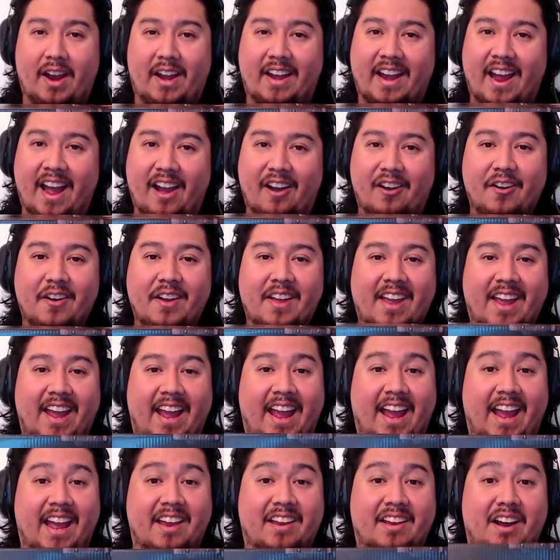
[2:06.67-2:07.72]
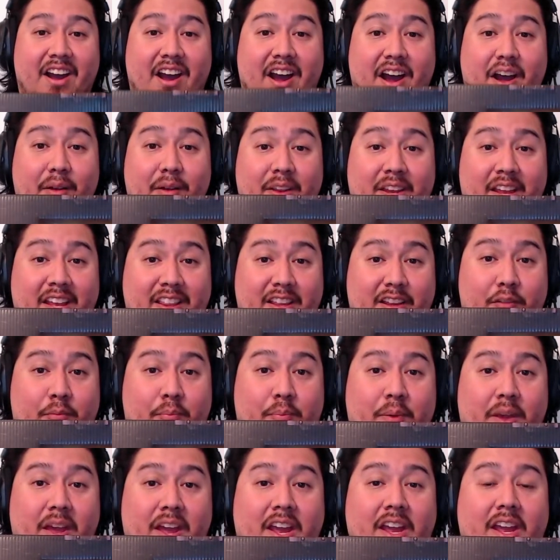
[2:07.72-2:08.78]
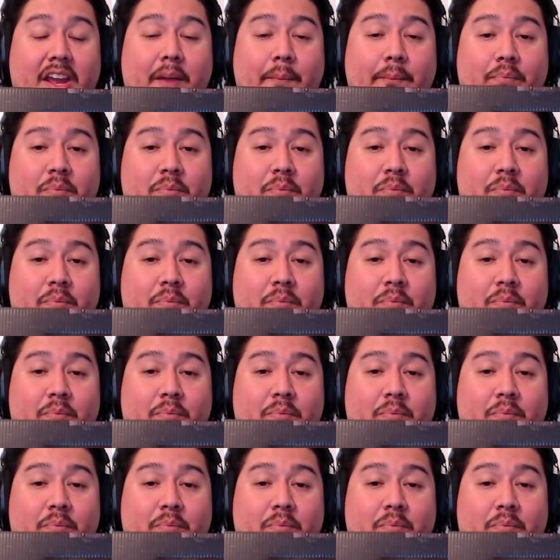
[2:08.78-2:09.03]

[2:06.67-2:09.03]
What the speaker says: now and get this big,